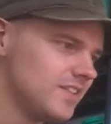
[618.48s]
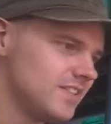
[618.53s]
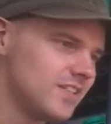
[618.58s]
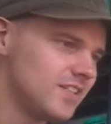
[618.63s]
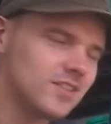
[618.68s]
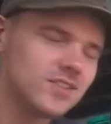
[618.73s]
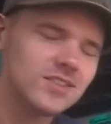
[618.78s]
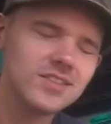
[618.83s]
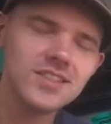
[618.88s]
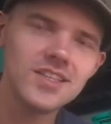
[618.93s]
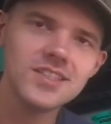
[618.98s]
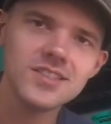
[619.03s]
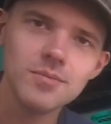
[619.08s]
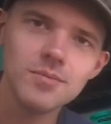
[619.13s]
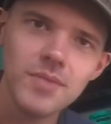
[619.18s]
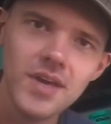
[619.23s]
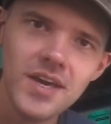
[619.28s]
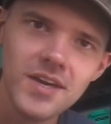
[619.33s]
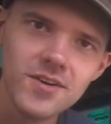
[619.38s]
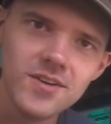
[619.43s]

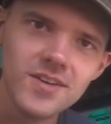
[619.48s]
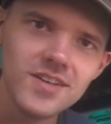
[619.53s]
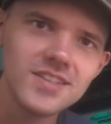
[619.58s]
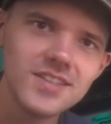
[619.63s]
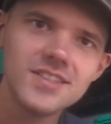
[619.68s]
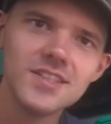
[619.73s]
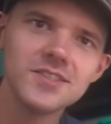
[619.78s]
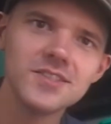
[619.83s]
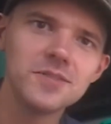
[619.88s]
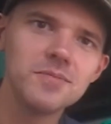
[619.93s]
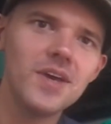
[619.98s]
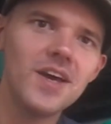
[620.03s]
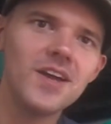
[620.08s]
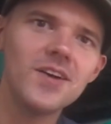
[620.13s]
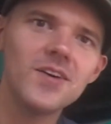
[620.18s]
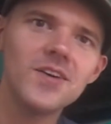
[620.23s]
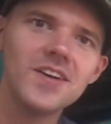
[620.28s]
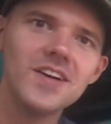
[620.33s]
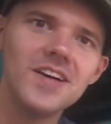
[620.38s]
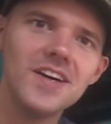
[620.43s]
Doesn't matter. Doesn't
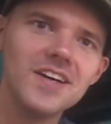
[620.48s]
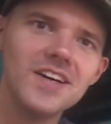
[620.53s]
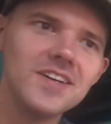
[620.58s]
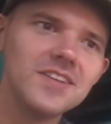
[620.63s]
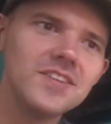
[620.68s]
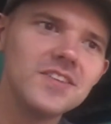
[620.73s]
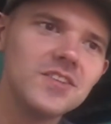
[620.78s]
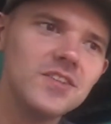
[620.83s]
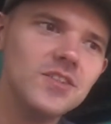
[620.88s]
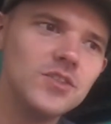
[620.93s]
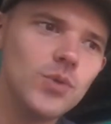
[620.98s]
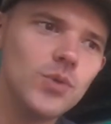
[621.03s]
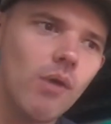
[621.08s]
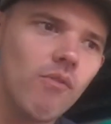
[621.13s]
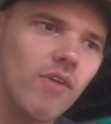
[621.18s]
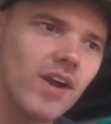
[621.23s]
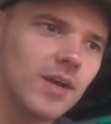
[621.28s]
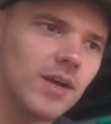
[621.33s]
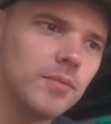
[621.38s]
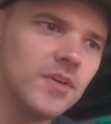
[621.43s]
matter. Do
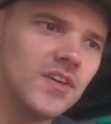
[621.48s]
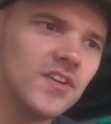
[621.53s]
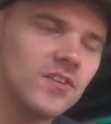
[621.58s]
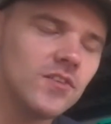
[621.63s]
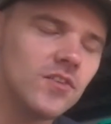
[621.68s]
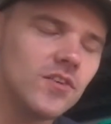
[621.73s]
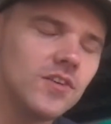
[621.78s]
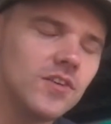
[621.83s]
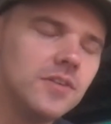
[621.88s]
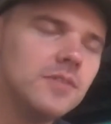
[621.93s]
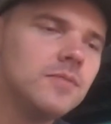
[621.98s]
I recommend?